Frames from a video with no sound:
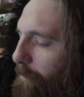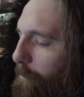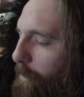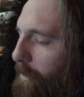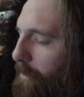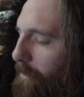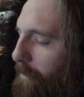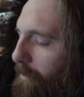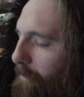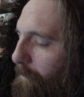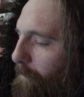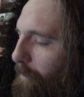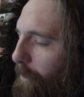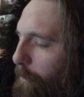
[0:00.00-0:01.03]
about
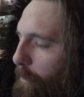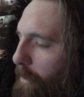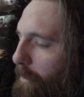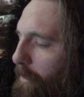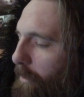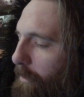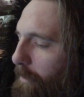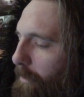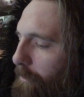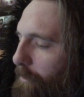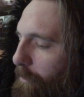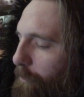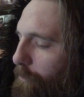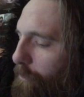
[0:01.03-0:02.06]
like
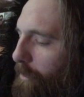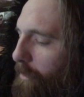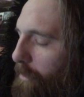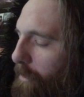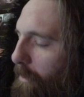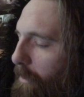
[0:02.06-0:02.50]
reincarnation and shit.